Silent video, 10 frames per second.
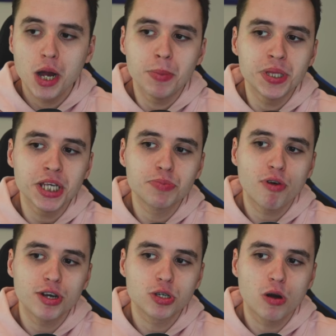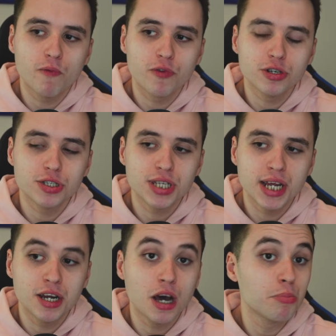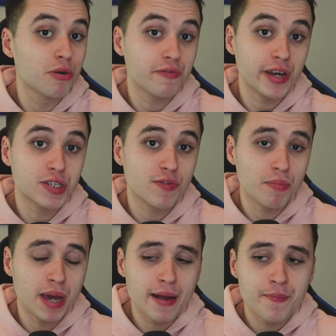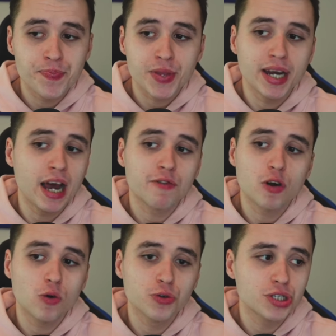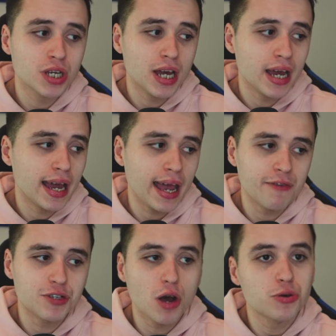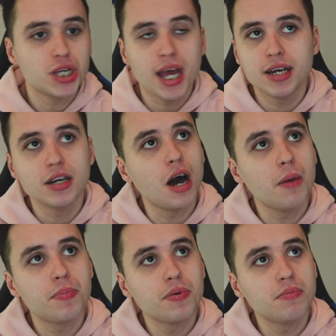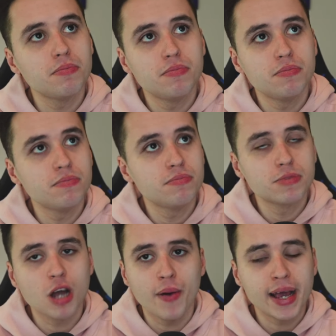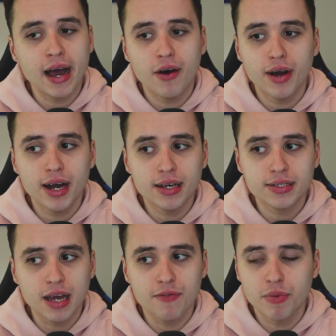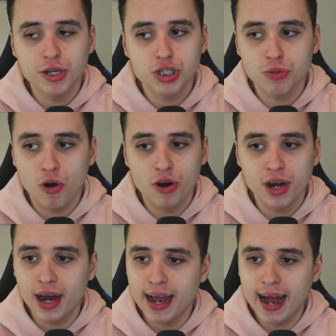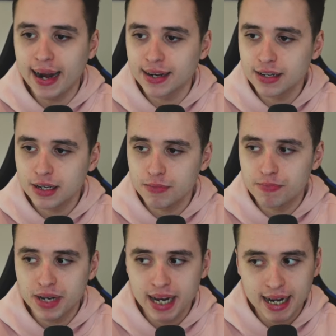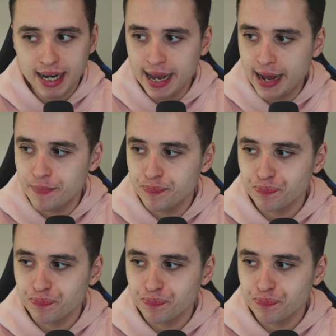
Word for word: But this press conference did a number of things for me. Now, of course, if Chelsea end up going out at Stamford Bridge tomorrow night and completely,